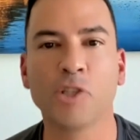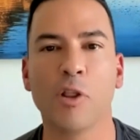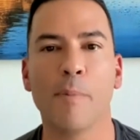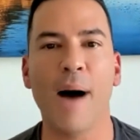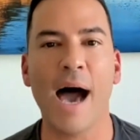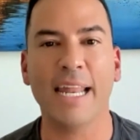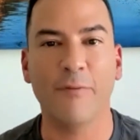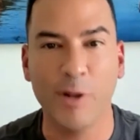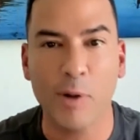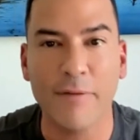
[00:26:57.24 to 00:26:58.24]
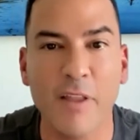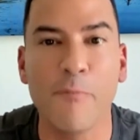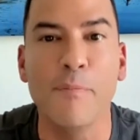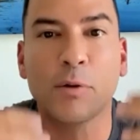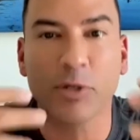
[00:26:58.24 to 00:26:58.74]
So the body, if we don't have enough
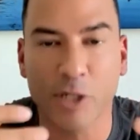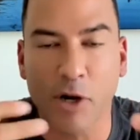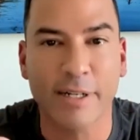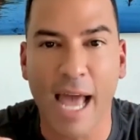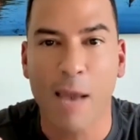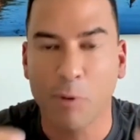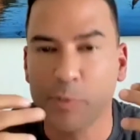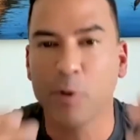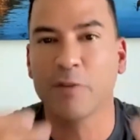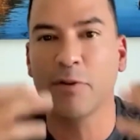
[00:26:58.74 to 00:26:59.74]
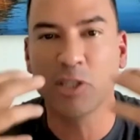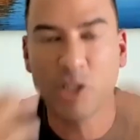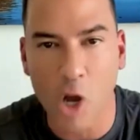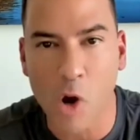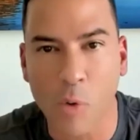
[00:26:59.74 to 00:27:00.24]
minerals in our diet, which most of us
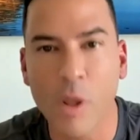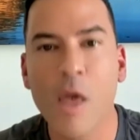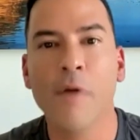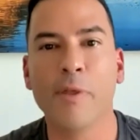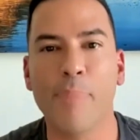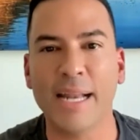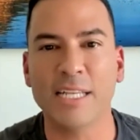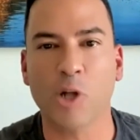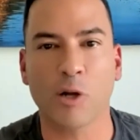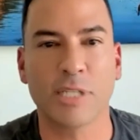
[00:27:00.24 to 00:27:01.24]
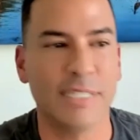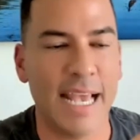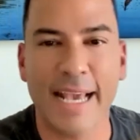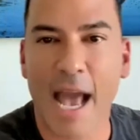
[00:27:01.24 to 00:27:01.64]
don't, the body starts to take